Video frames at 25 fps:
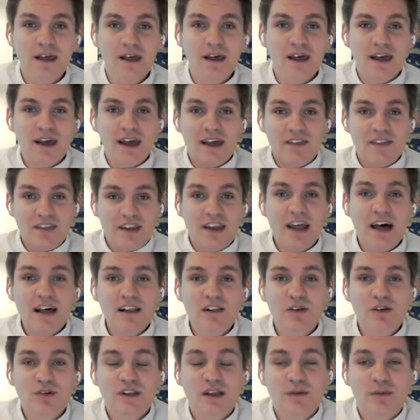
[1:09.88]
And the
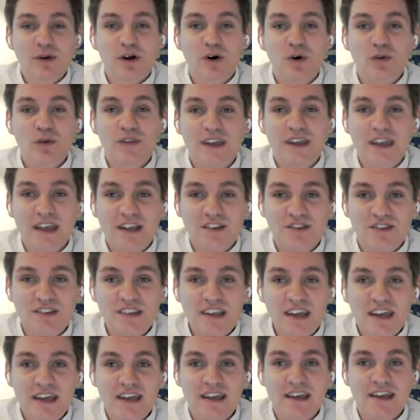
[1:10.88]
dialogue that we're holding here
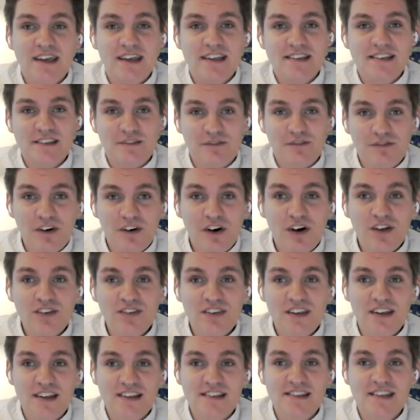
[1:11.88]
today is the first
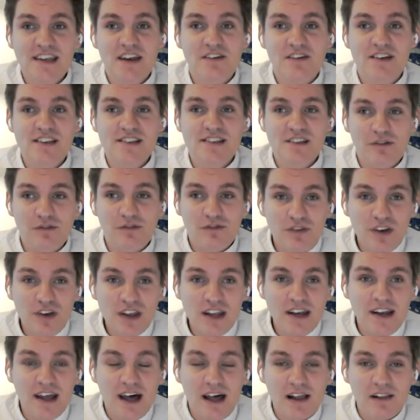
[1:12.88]
in a series of three
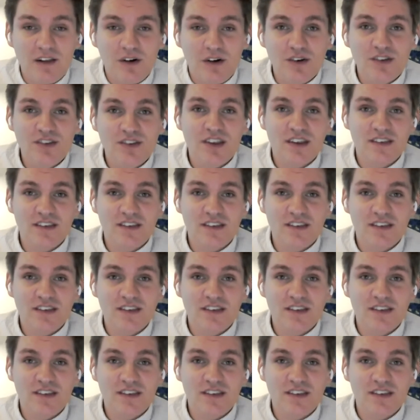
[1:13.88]
dialogues